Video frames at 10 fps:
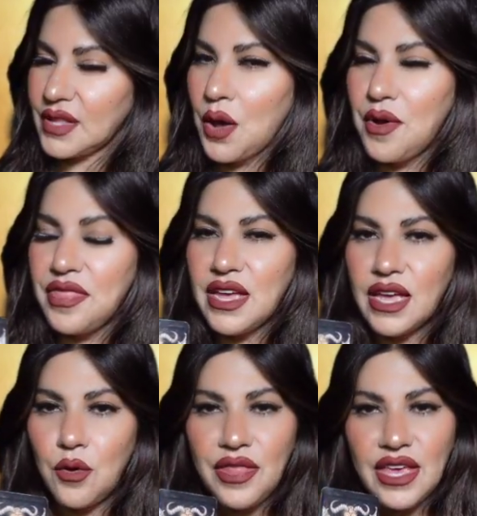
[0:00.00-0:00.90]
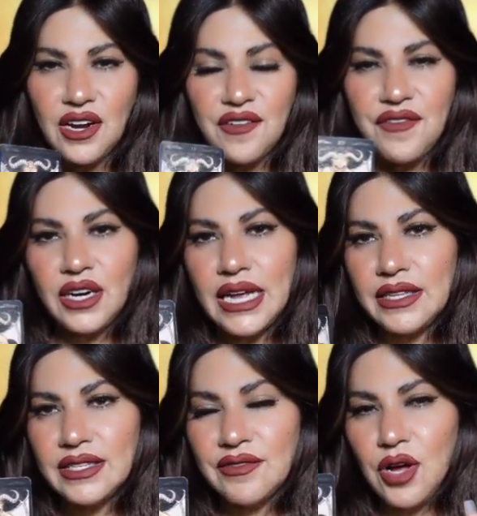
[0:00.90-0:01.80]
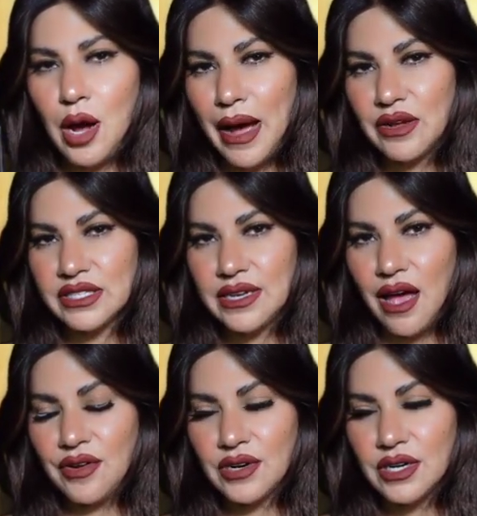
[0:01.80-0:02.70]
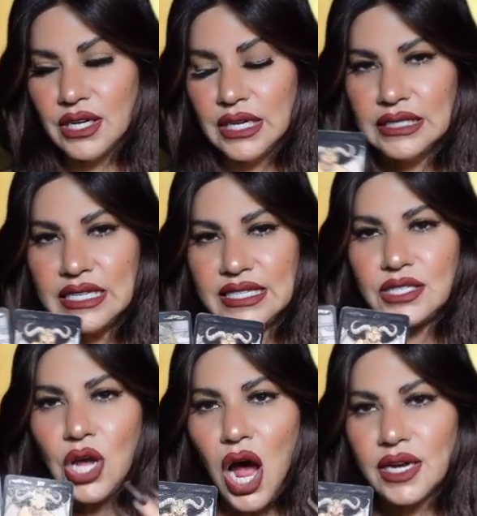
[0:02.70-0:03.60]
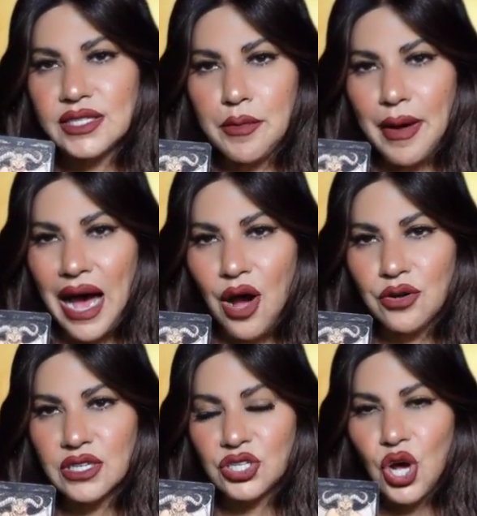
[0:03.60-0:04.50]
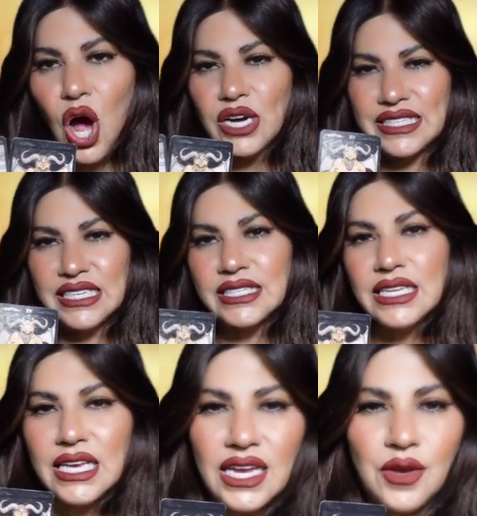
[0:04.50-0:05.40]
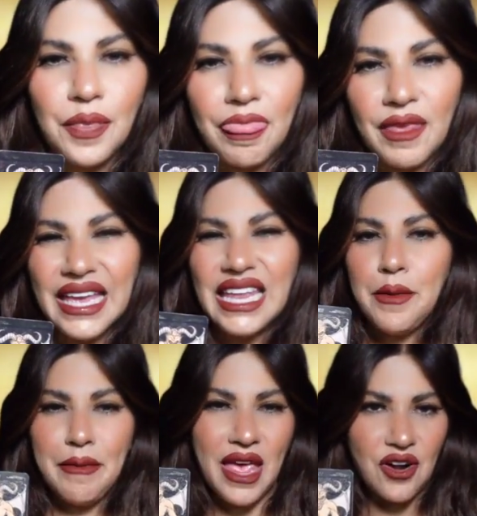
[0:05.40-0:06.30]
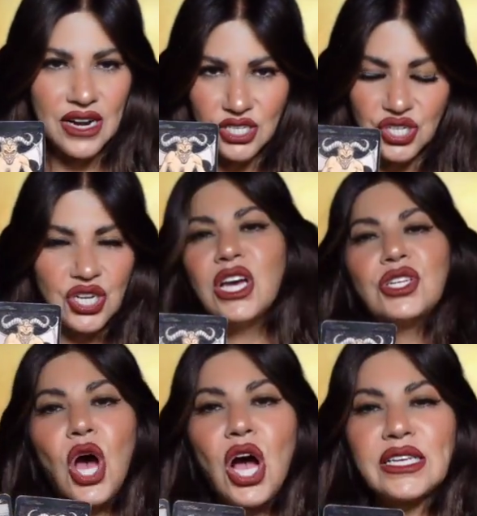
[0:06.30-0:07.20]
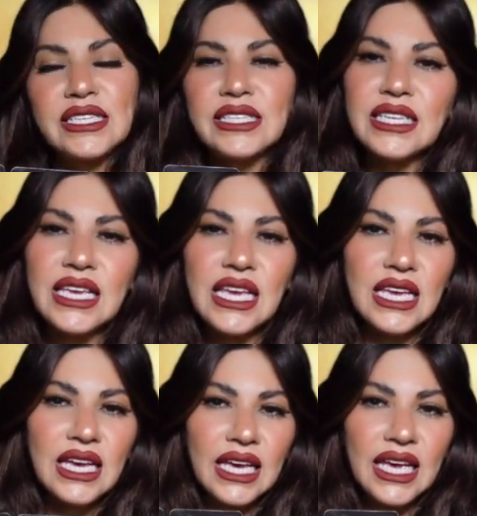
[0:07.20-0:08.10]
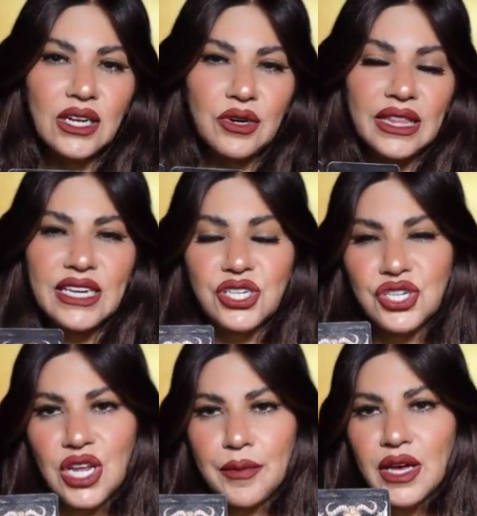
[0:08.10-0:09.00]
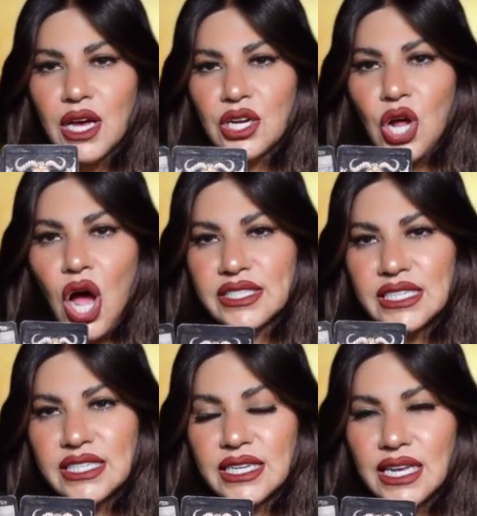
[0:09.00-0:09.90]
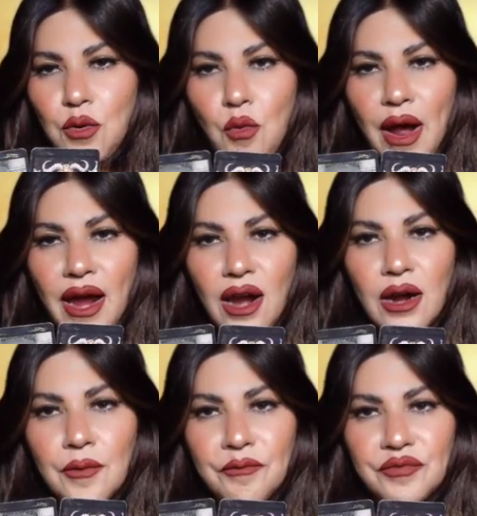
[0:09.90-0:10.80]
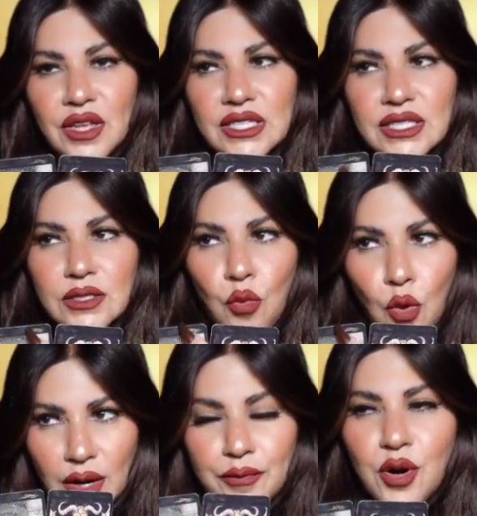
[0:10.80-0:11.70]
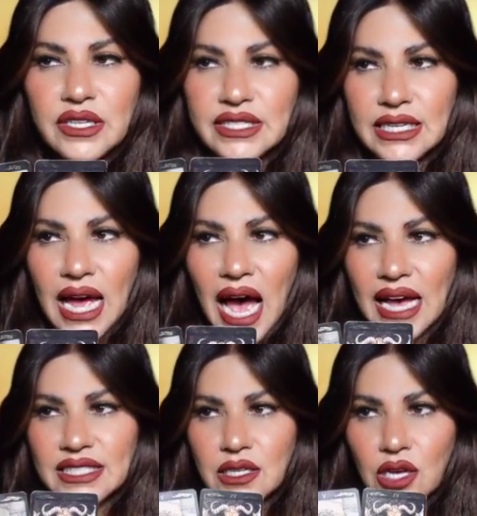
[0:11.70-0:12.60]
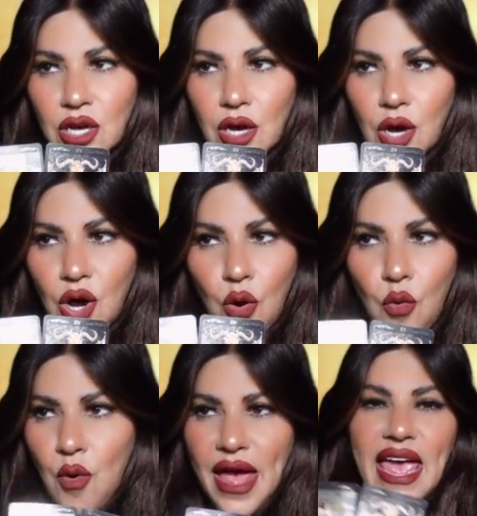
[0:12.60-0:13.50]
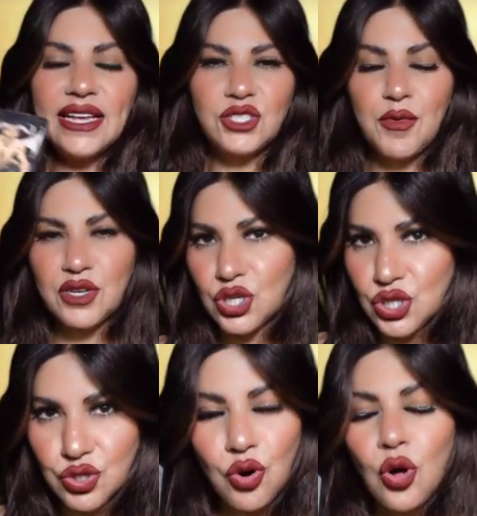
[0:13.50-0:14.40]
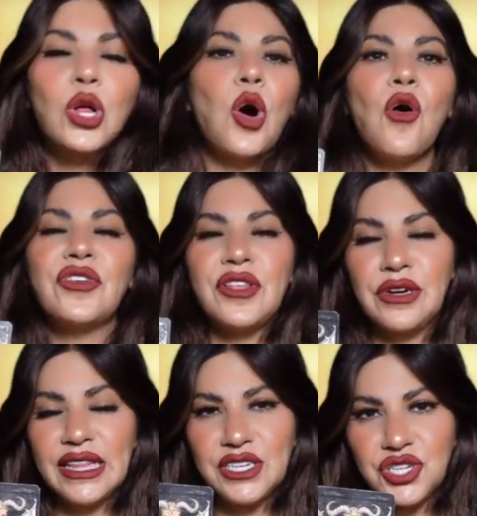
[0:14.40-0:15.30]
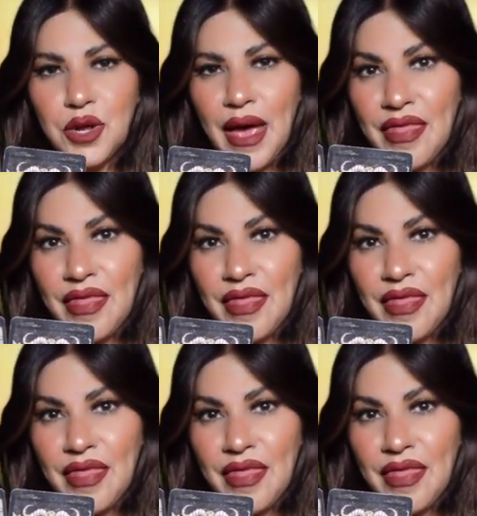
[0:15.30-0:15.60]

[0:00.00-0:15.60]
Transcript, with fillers: when the when the Hierophant and the Devil come out together, this talks about toxicity in a marriage, toxicity in a relationship, toxicity where one person has way too much control over the relationship